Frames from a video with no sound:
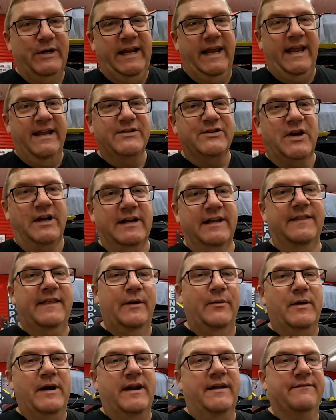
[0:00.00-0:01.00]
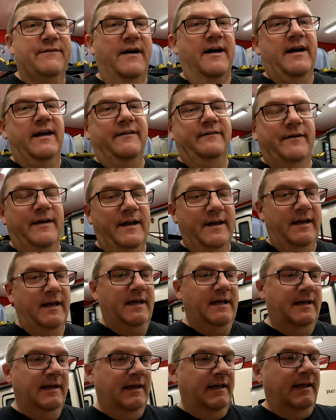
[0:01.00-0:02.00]
gauge on it and they were 85.
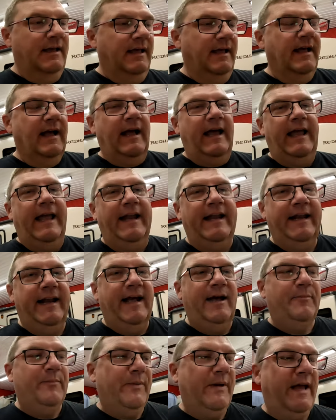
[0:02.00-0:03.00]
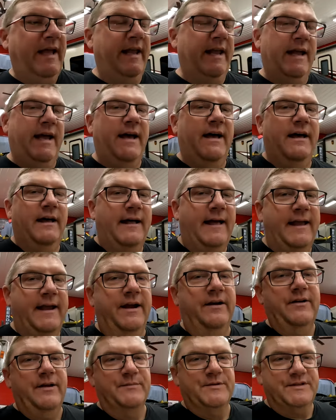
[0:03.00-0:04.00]
I ended up, I
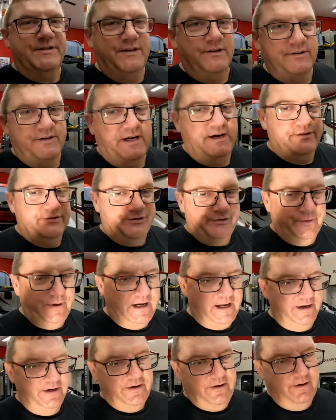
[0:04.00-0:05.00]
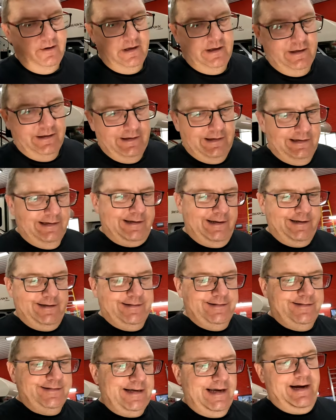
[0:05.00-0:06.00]
aired up the steer tires to 100
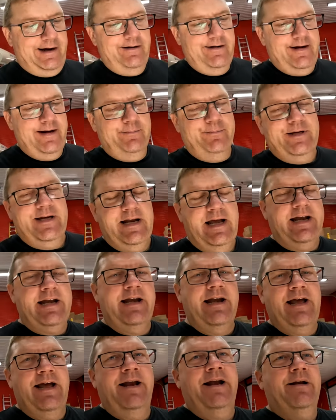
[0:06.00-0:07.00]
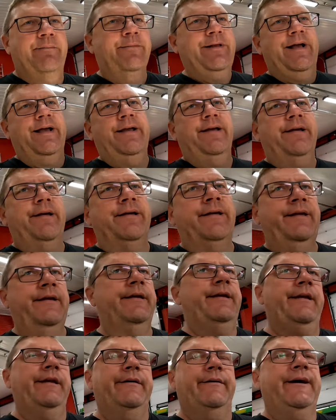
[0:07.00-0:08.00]
because I aired it up to 99 and I'm like,
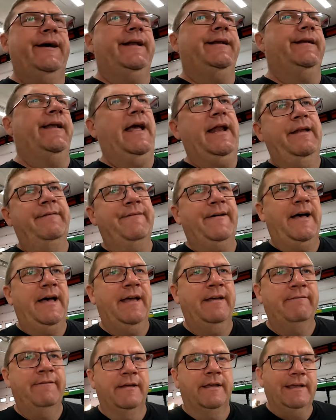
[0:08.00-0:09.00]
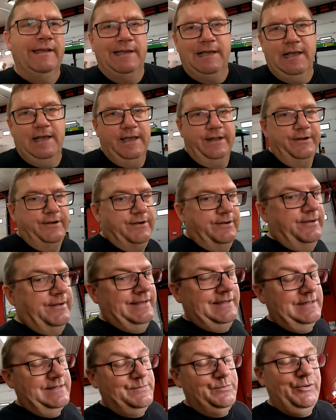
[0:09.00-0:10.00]
you know what, 95, 100,
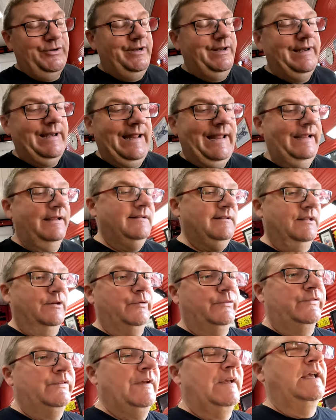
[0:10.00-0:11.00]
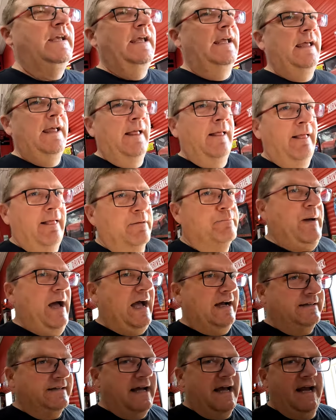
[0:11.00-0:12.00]
it's pretty dang close.
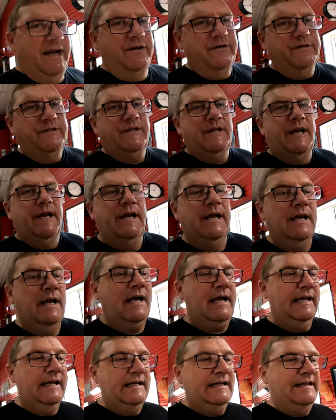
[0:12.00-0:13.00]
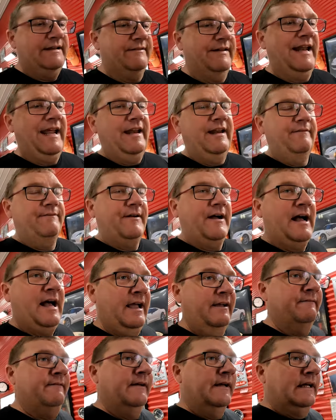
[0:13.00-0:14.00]
Back tires, I'm gonna leave at
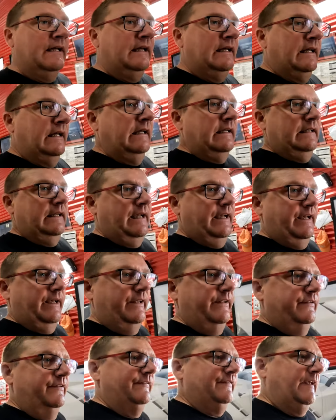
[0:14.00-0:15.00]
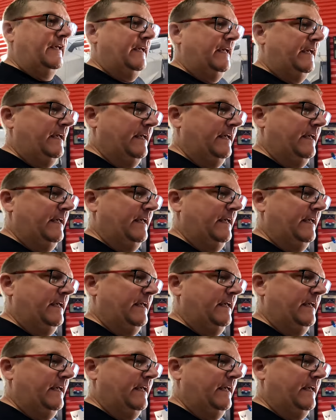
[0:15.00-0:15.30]
85 because